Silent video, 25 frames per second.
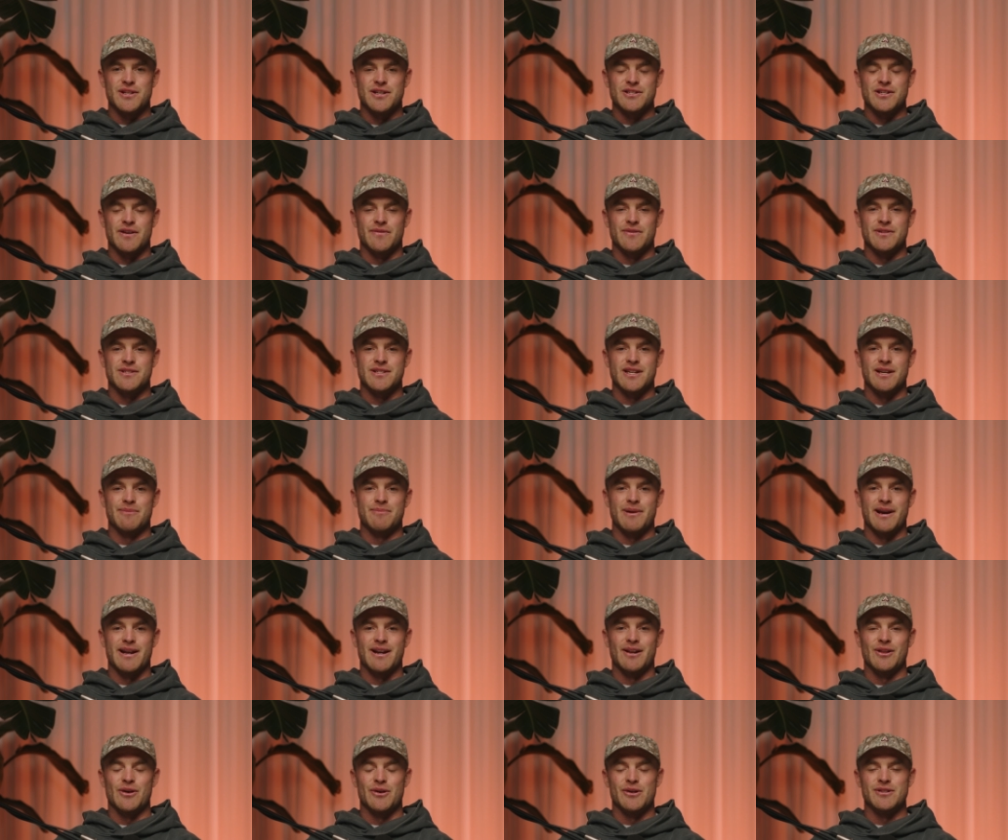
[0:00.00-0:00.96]
There's obviously
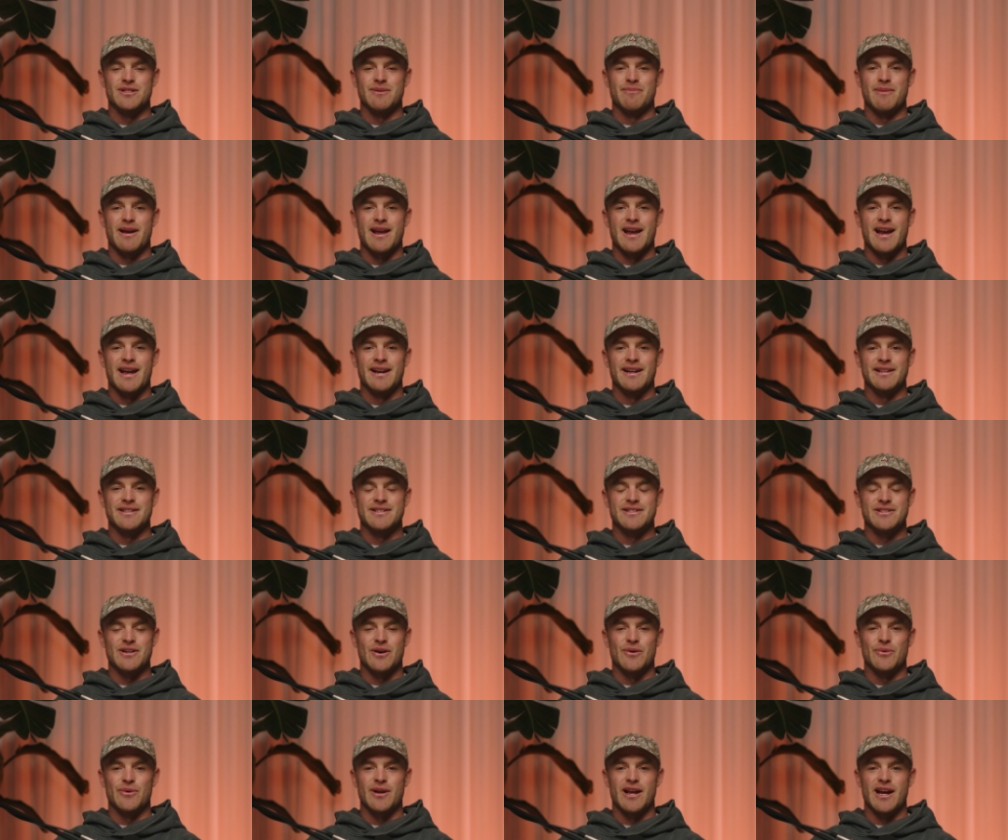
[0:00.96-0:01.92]
been a lot of demand. It's
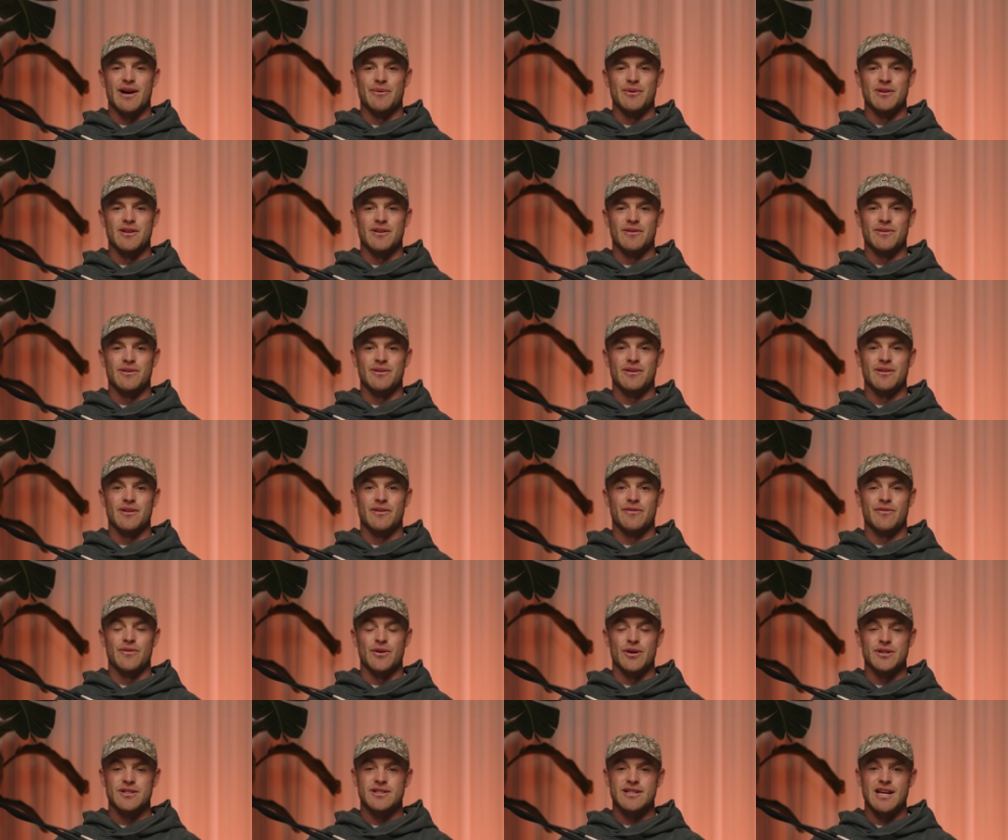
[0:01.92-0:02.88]
sold out within the
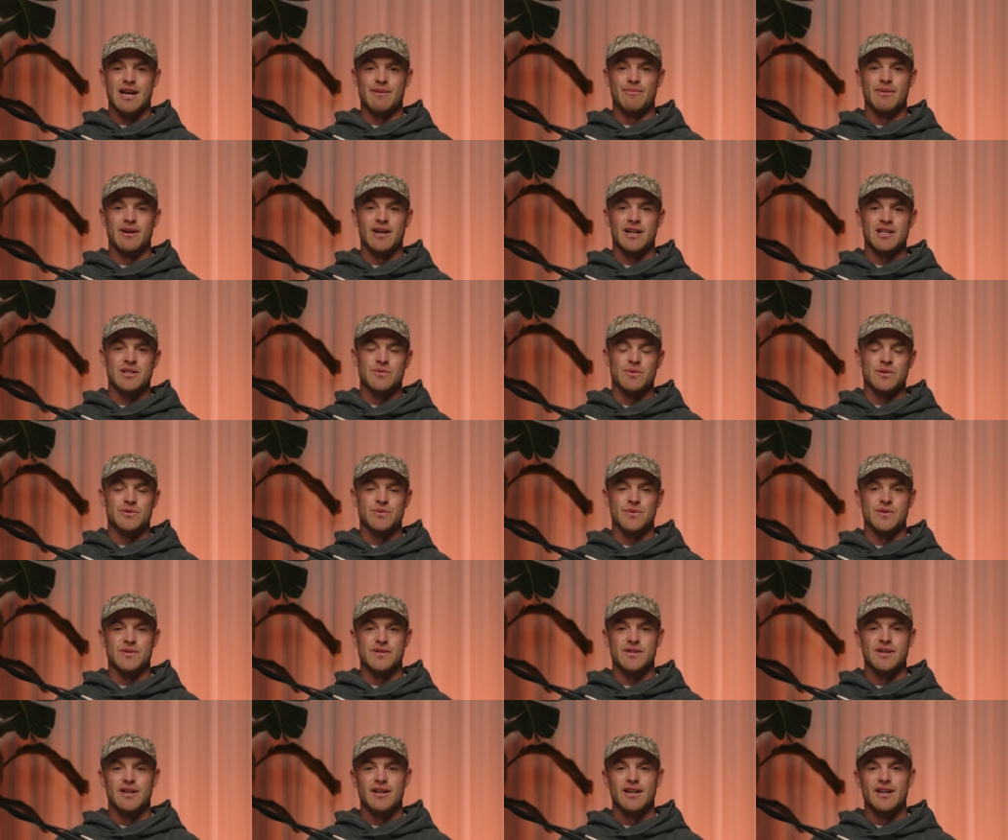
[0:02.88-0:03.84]
first 10 minutes, which
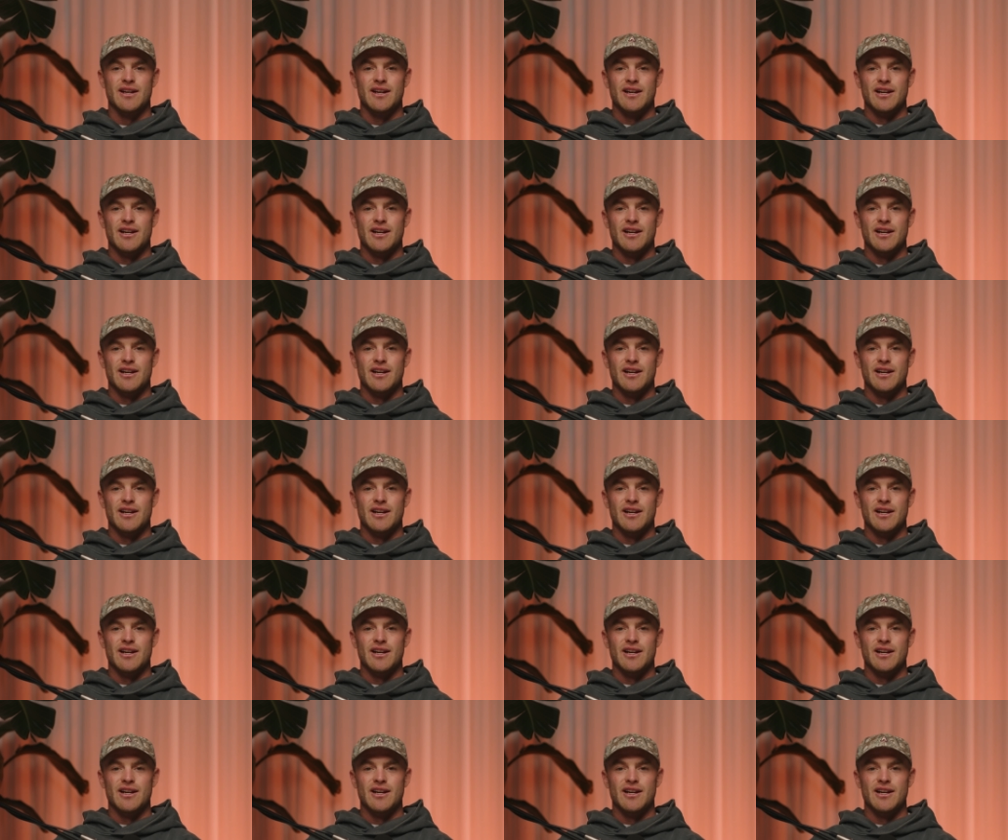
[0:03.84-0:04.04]
was